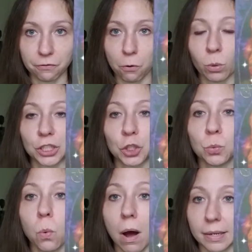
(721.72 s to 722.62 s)
what you
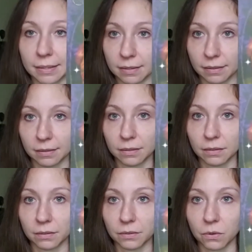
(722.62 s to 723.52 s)
want
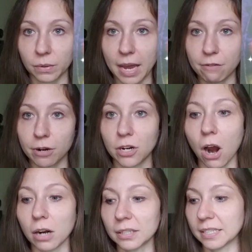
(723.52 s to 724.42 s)
okay
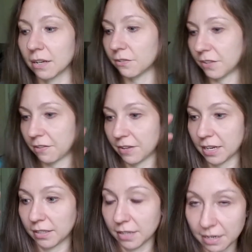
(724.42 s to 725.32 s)
regardless of if it
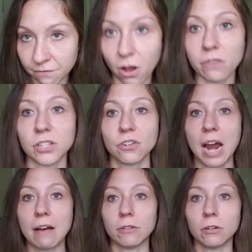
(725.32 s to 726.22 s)
involves the
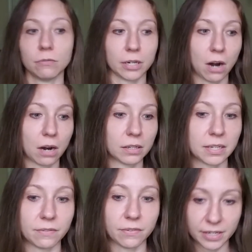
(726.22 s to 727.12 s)
travel regardless
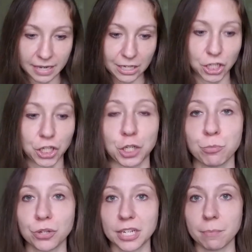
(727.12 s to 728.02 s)
of if it's actually just
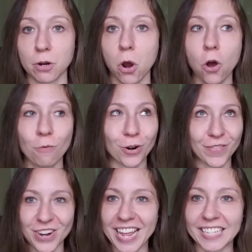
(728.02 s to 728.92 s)
sprucing up your home or if
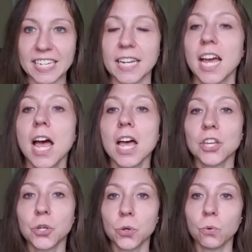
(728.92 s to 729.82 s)
you're nesting
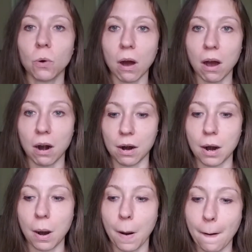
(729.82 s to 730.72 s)
you
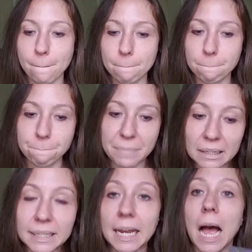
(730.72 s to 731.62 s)
are
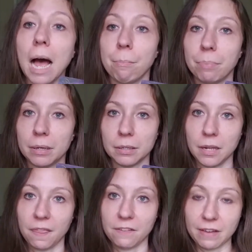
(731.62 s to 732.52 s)
building up
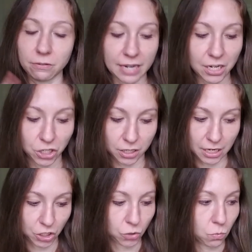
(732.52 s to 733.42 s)
the foundation
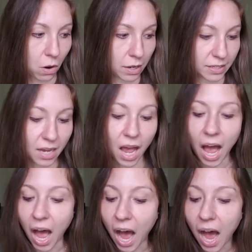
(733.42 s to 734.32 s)
that you want.
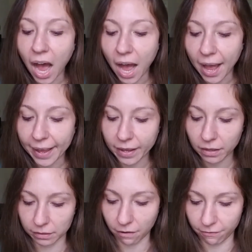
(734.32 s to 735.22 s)
I
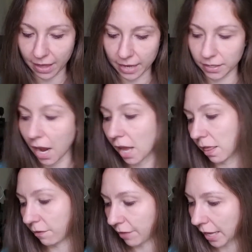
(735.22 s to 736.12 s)
love that. I
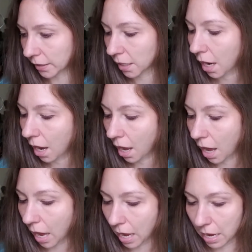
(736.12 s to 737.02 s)
love that.
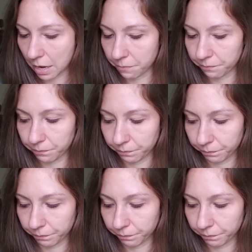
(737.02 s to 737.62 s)
Um,